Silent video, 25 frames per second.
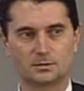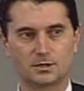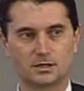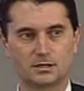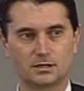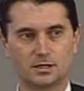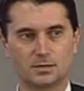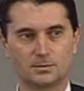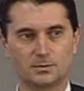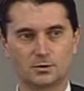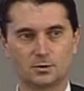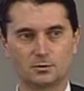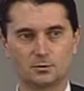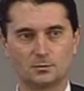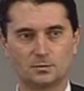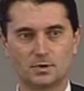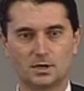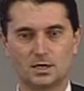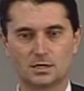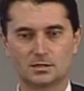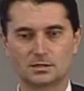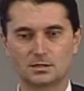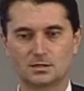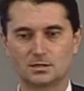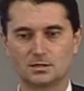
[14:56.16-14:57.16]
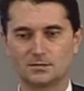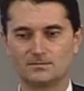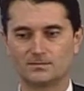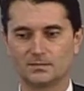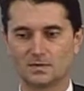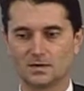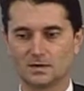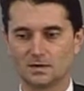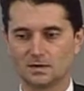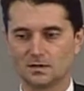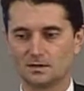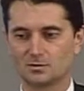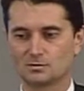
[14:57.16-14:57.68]
once they have the
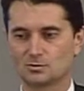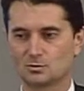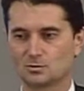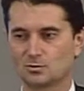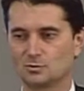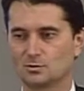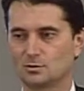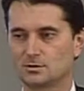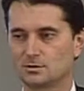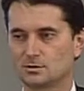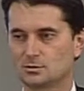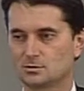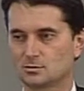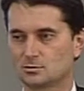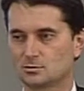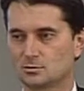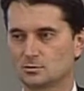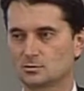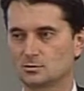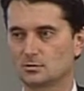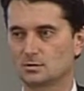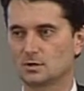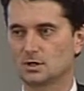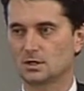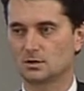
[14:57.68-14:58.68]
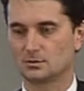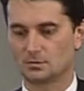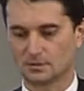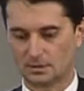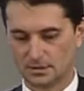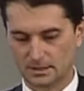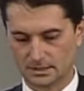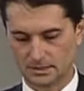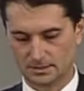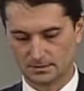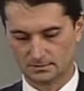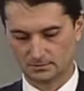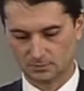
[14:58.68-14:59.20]
clear guidelines. So
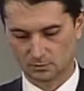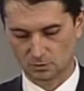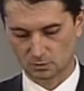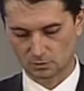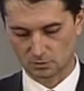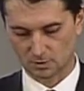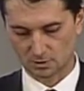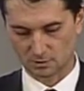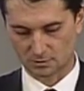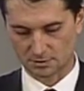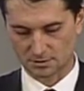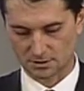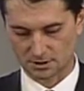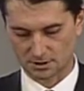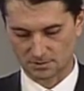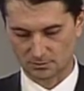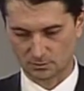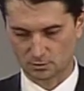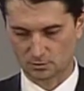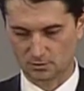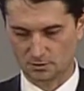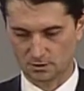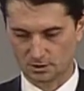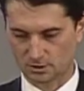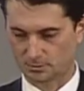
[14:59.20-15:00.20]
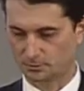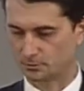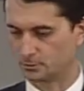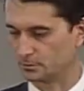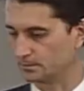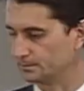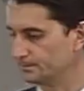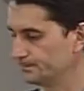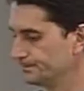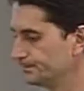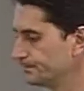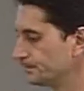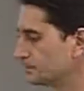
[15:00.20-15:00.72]
we should give a
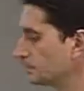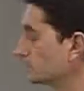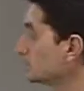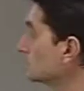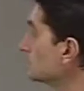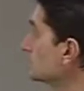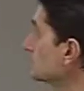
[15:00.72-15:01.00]
guideline